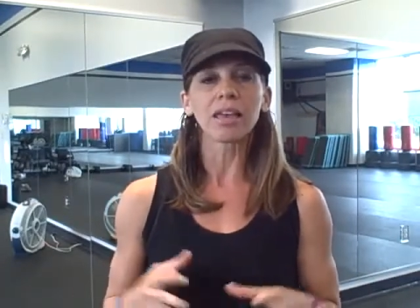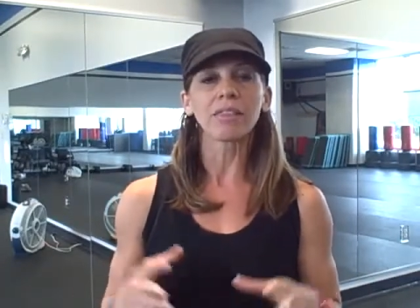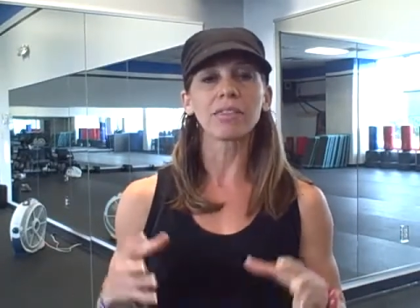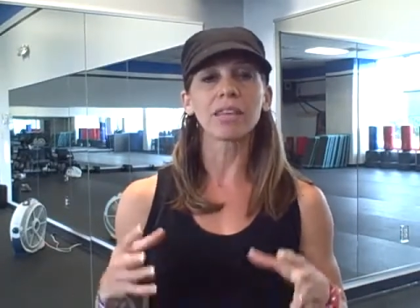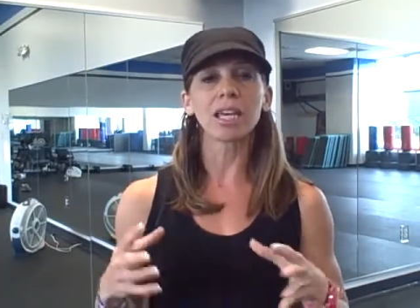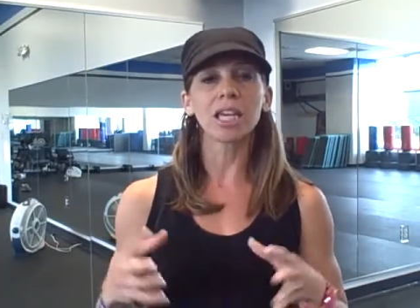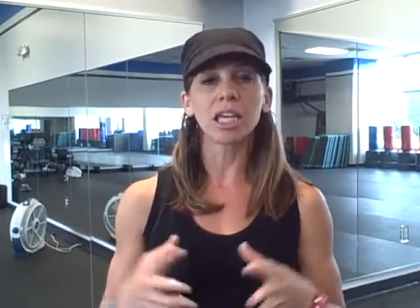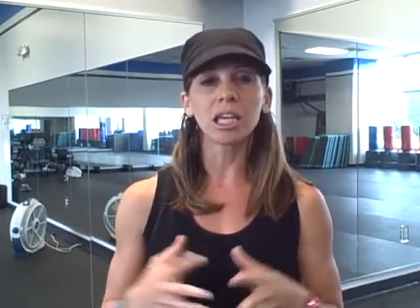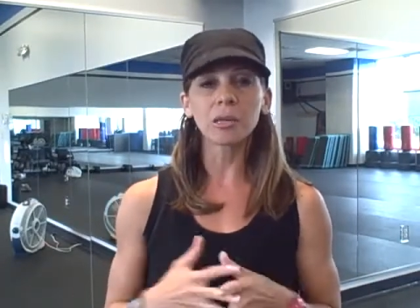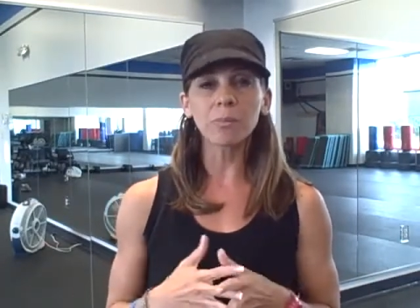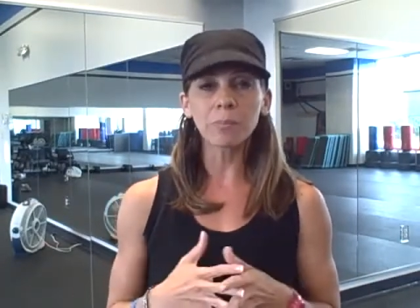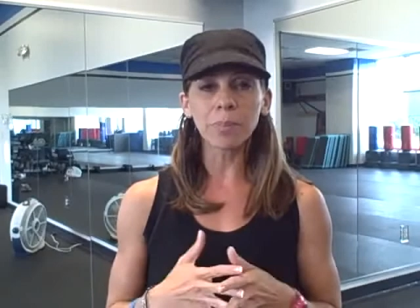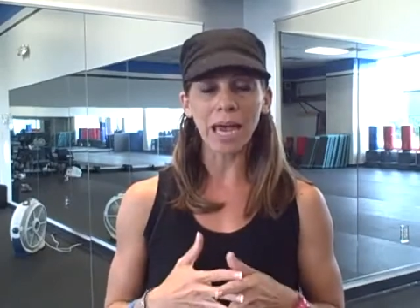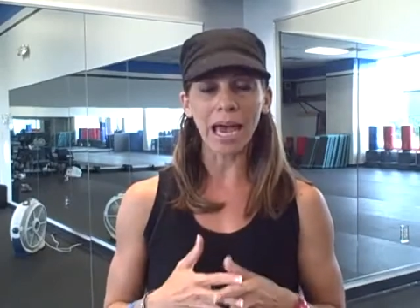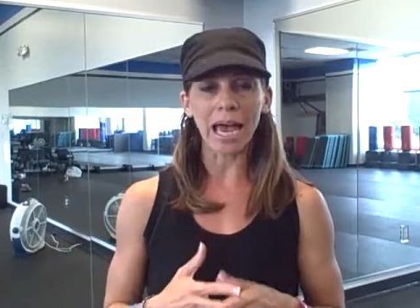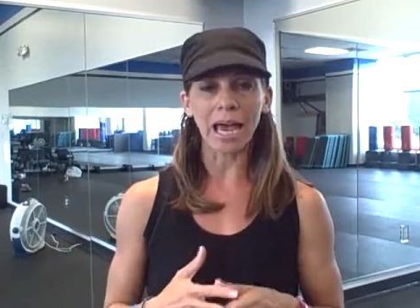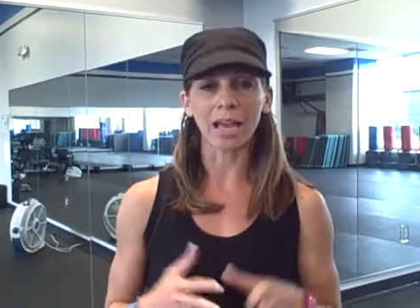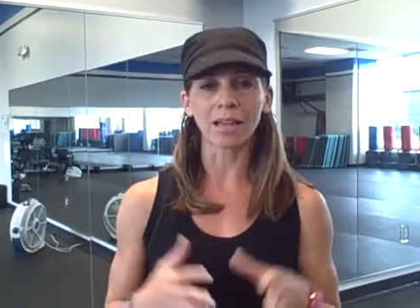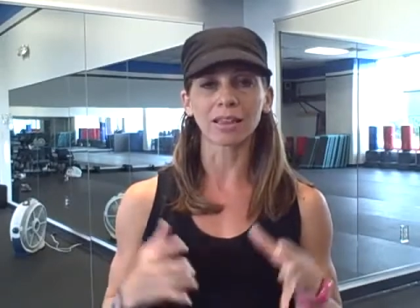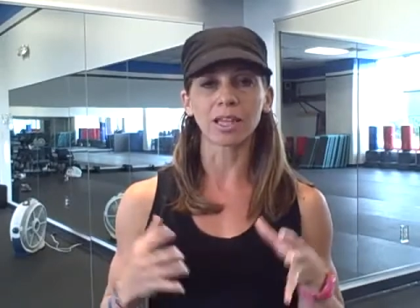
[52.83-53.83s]
the
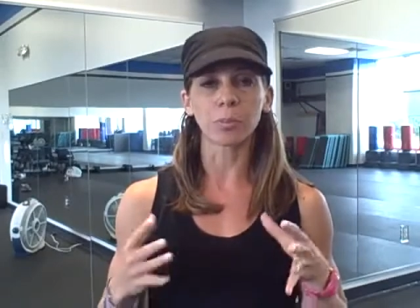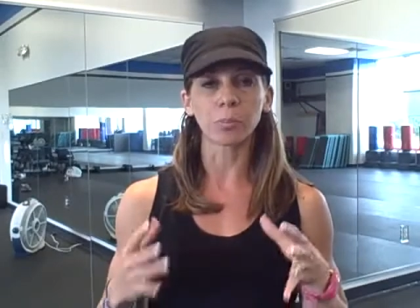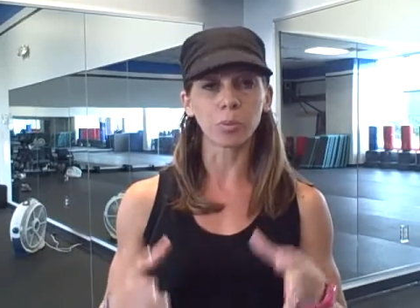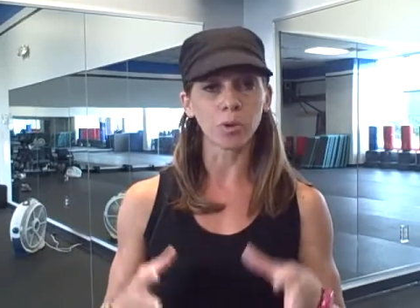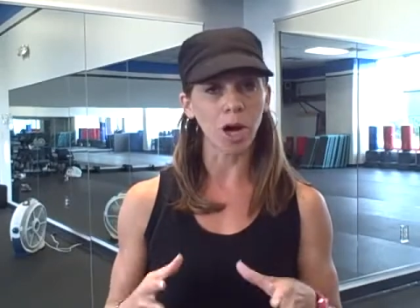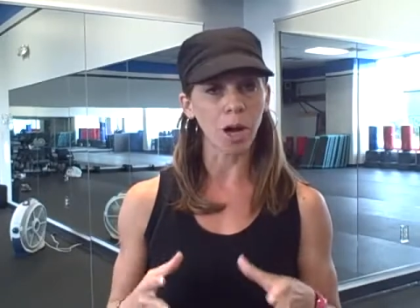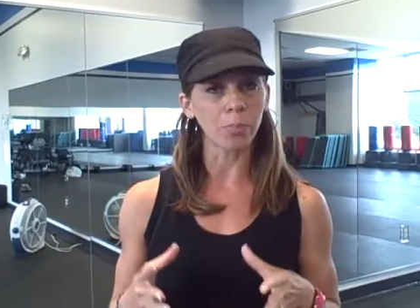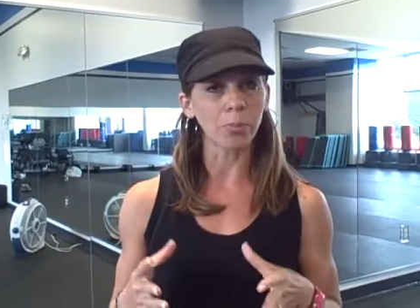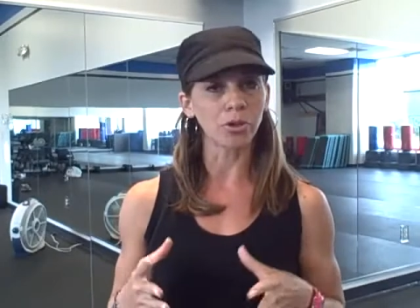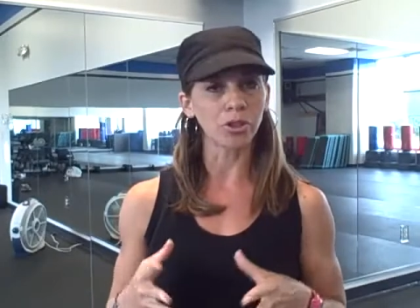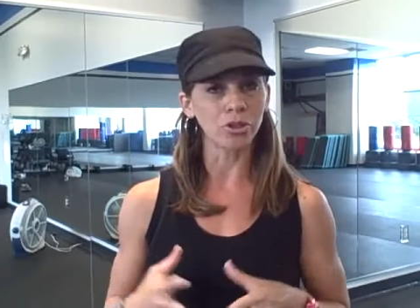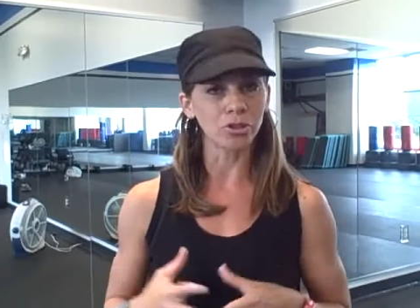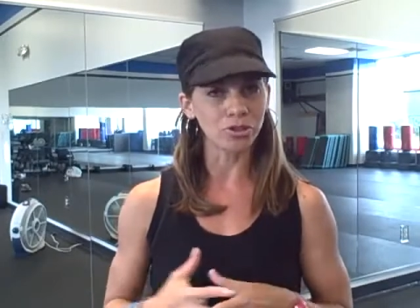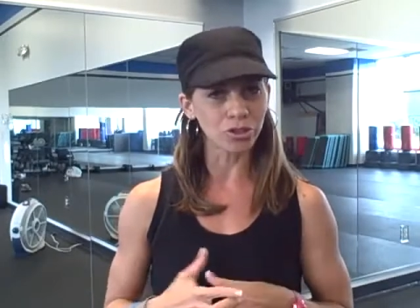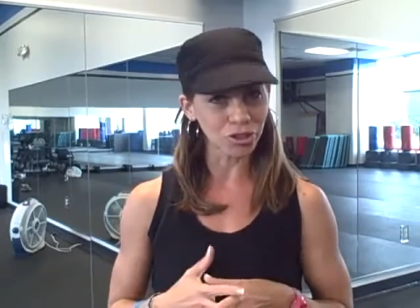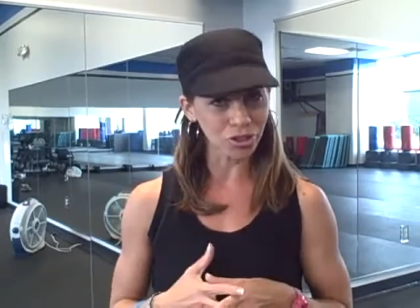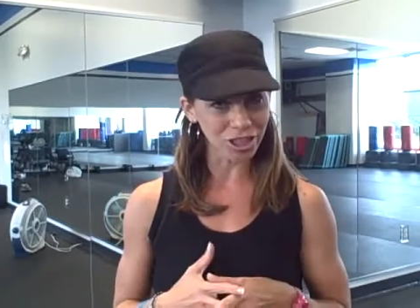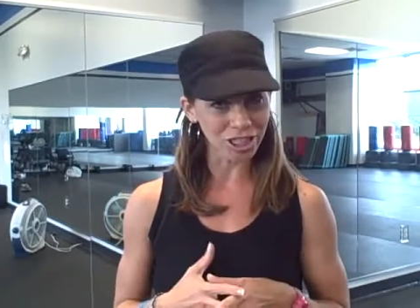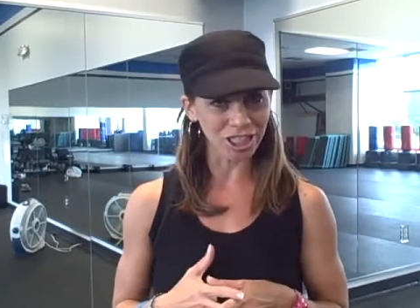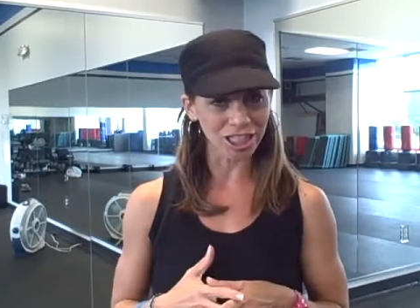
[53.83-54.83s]
impact that proper
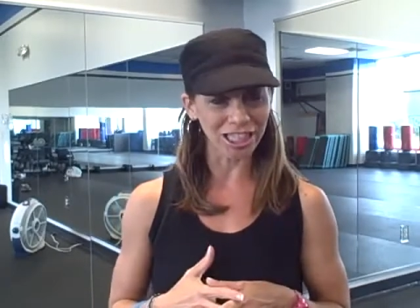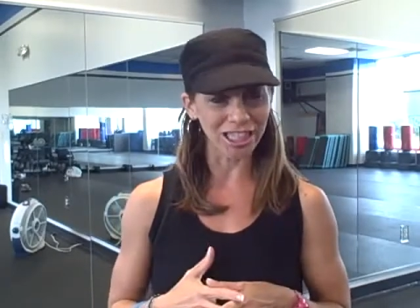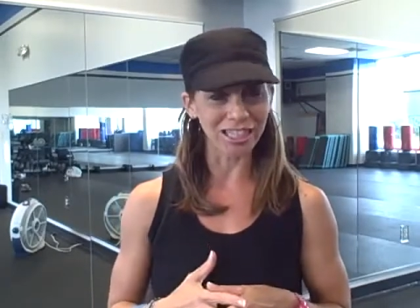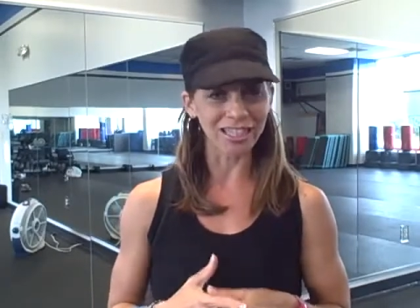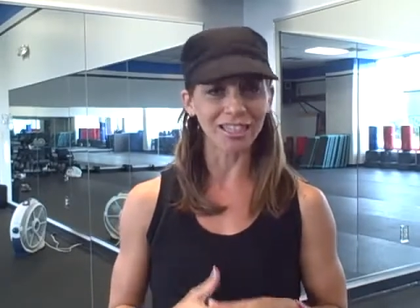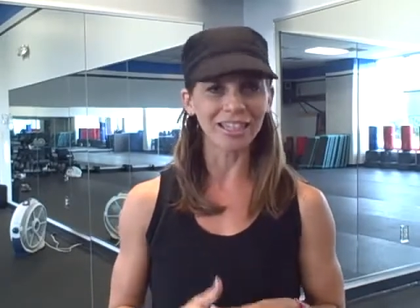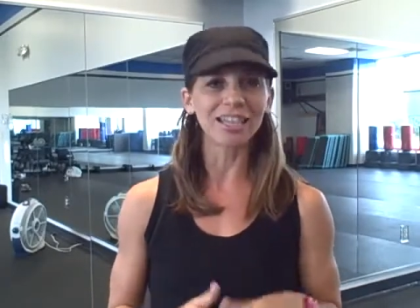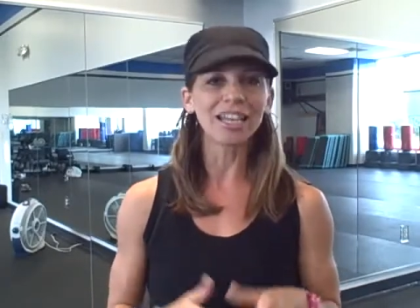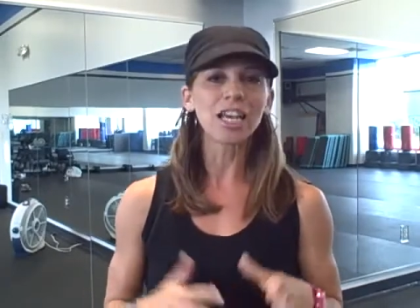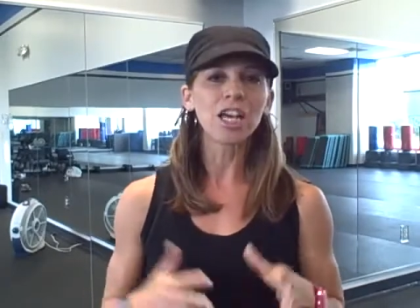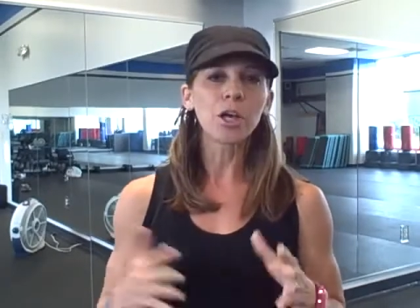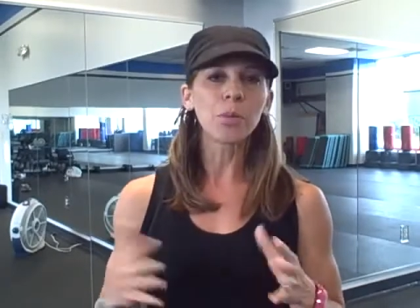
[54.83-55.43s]
nutrition